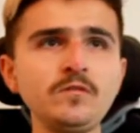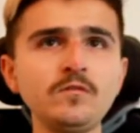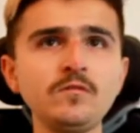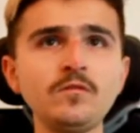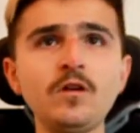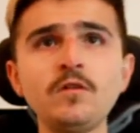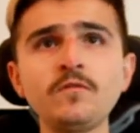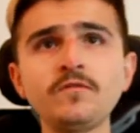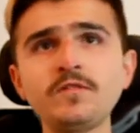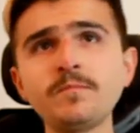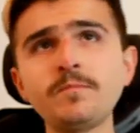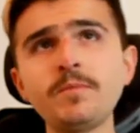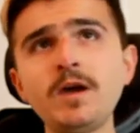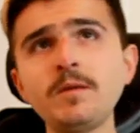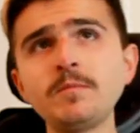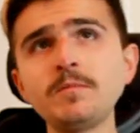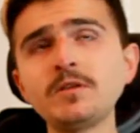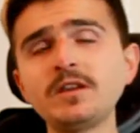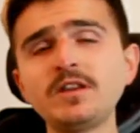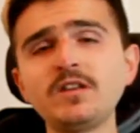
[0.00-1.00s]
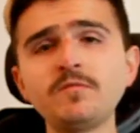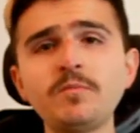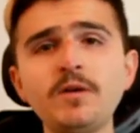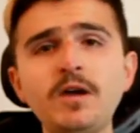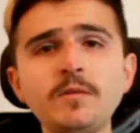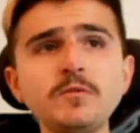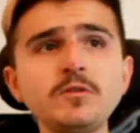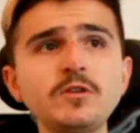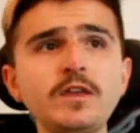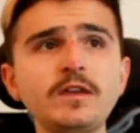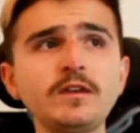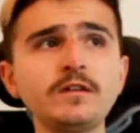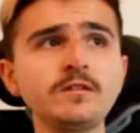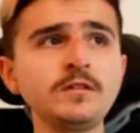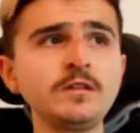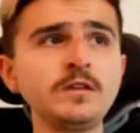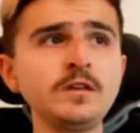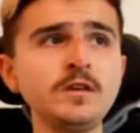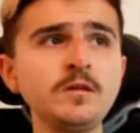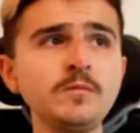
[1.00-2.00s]
Obviously Bayern Munich is Bayern Munich.
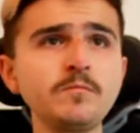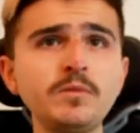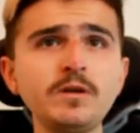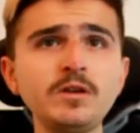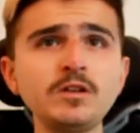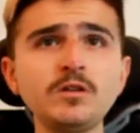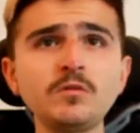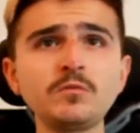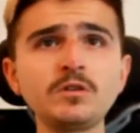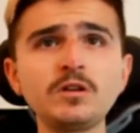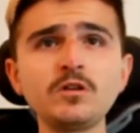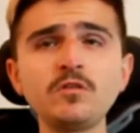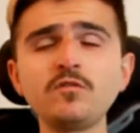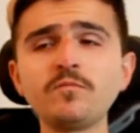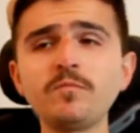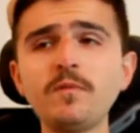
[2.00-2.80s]
But you don't want to lose.